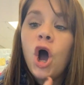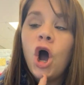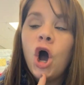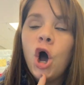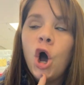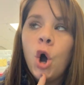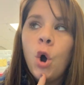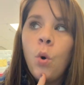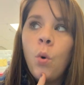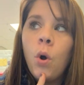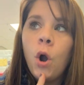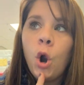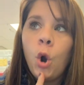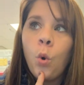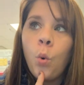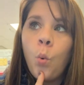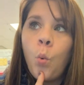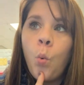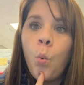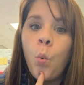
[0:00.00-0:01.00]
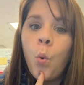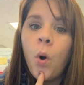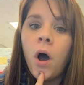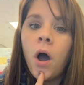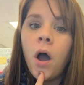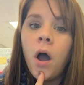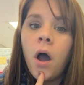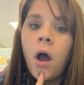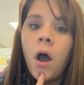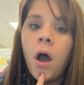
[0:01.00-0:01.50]
O or W.
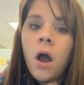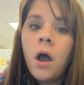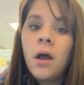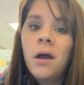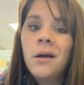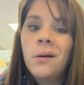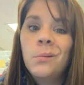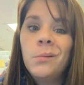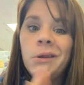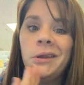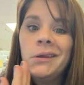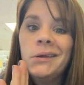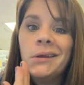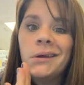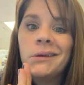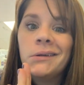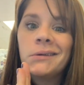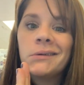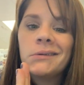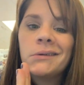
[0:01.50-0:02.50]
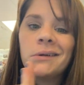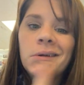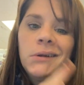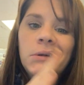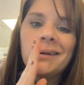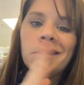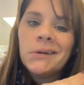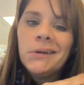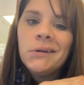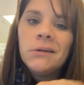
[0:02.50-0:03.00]
We need to
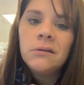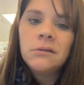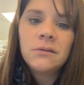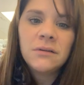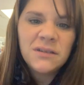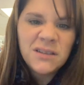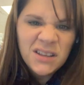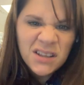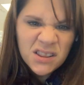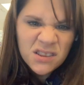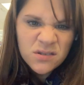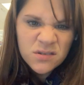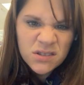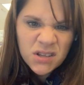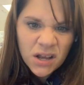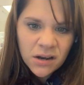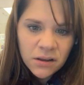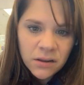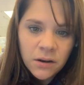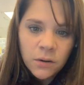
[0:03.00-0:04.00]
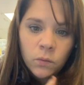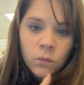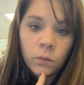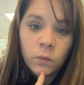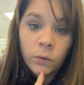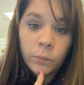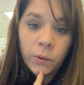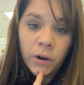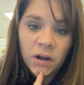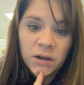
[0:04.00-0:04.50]
get those out of there when we're
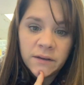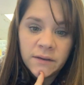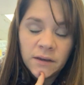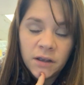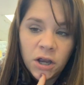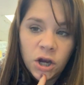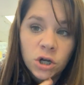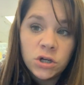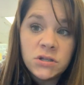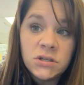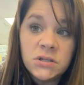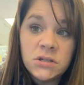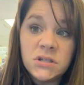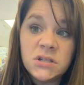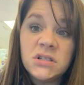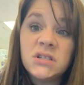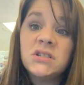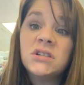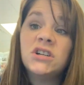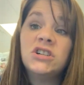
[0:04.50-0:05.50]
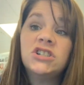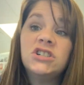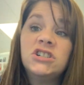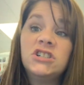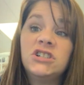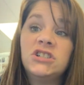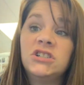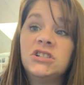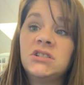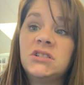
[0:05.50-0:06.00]
practicing
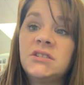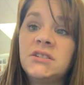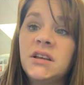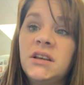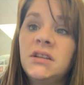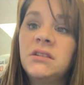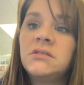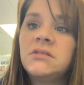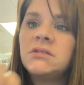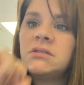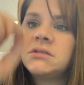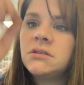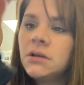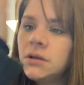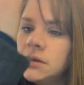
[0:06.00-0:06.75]
our sounds.